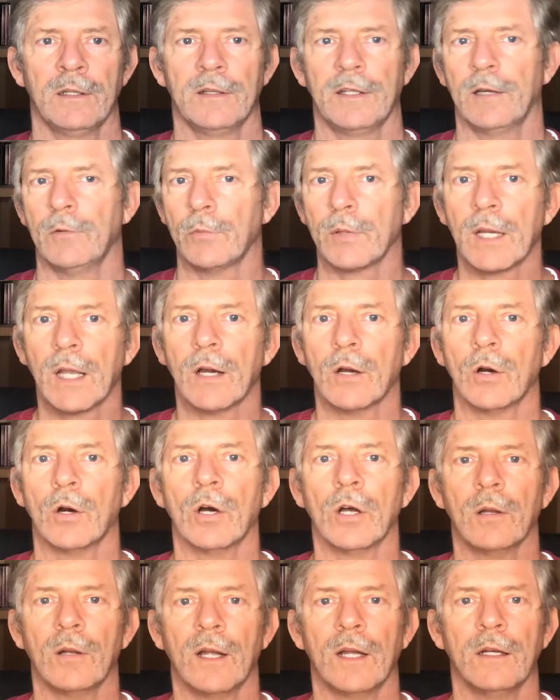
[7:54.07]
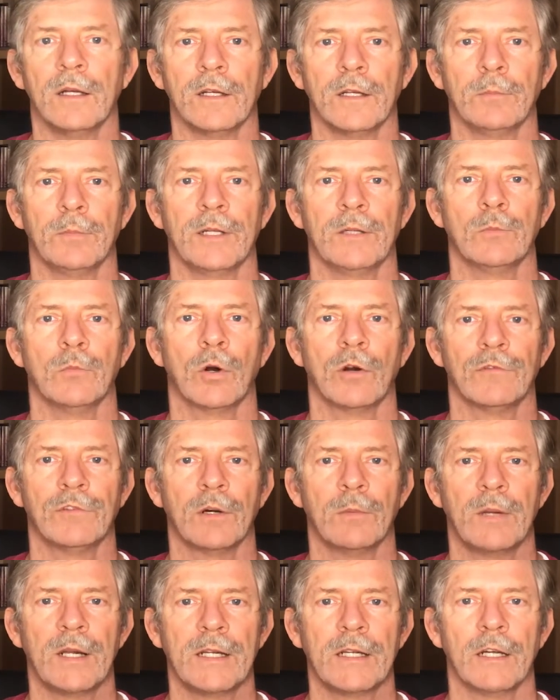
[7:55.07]
that we are all a little bit more
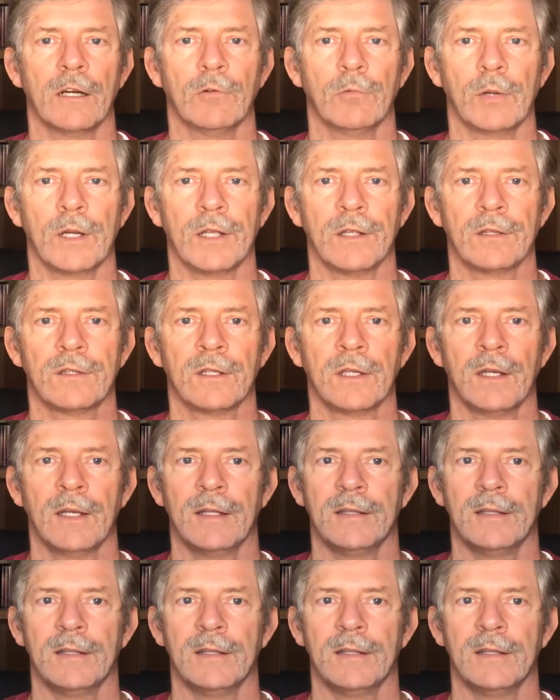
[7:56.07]
familiar with,